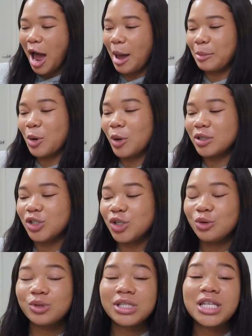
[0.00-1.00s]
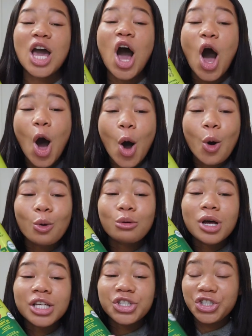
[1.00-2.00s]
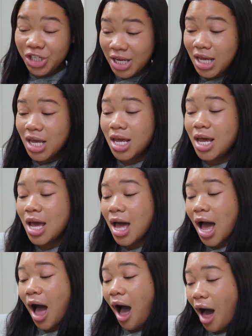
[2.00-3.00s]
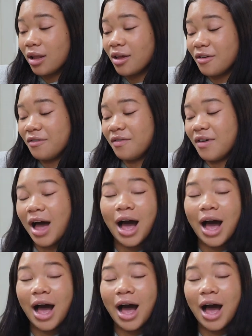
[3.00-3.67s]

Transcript: I'm going to use the OG Olive